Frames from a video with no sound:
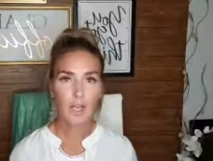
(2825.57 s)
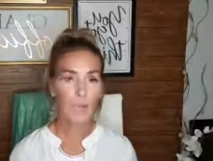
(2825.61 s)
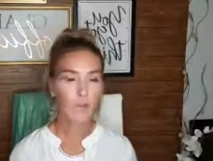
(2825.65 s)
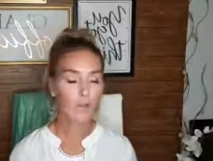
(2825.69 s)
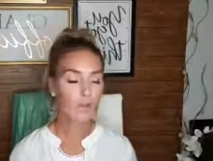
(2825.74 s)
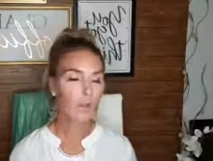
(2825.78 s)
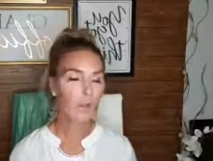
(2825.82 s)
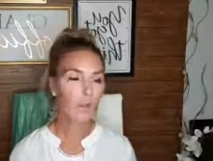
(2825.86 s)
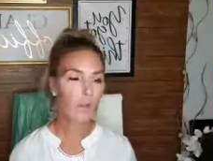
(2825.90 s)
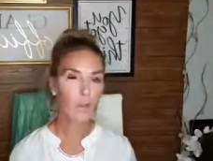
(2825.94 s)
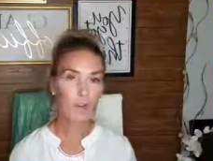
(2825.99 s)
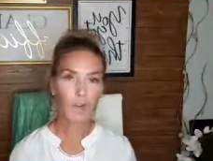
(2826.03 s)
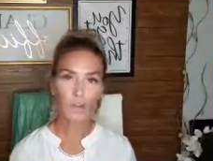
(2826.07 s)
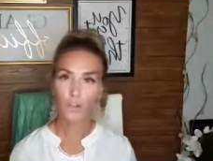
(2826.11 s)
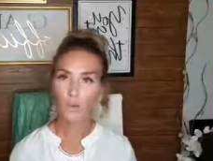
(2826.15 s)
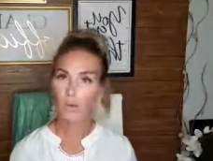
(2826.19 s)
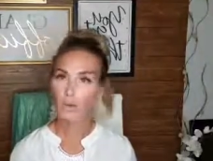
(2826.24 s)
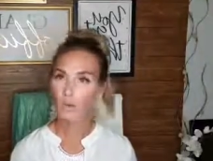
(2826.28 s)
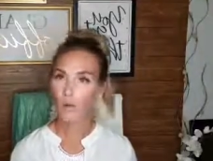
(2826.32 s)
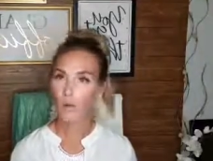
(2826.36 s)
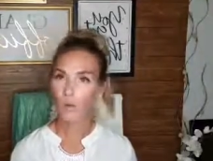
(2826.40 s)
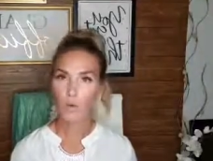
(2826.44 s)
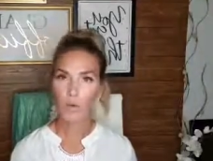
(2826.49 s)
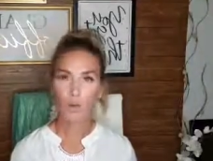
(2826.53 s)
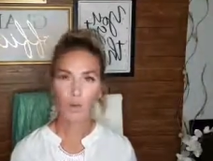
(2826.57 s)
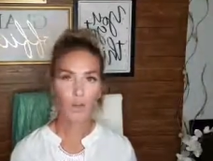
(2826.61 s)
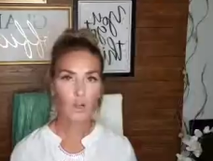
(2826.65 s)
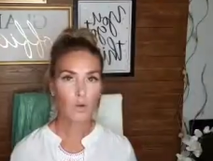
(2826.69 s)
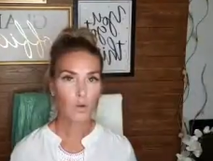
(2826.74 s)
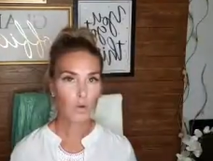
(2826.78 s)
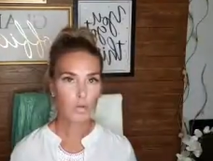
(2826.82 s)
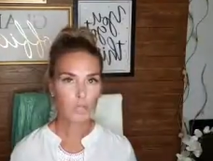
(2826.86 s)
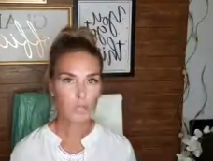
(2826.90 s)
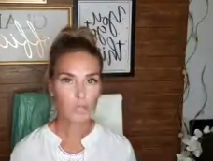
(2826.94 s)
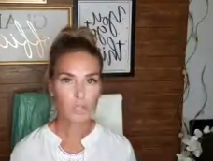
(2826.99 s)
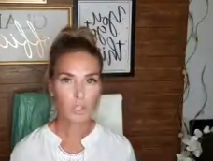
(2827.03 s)
There are no wrong
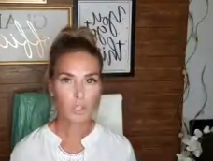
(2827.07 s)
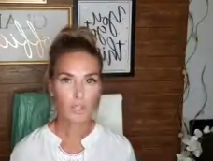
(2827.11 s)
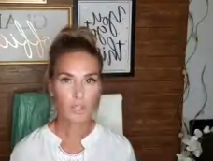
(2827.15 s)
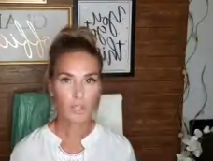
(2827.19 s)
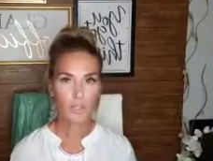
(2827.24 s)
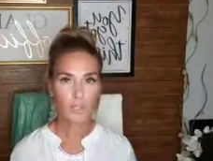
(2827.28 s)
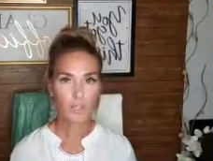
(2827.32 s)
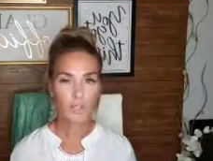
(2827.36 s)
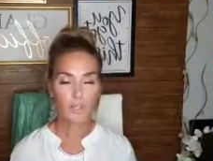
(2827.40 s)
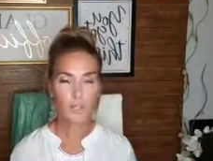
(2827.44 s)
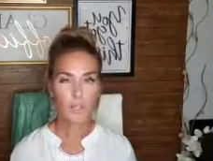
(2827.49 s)
questions.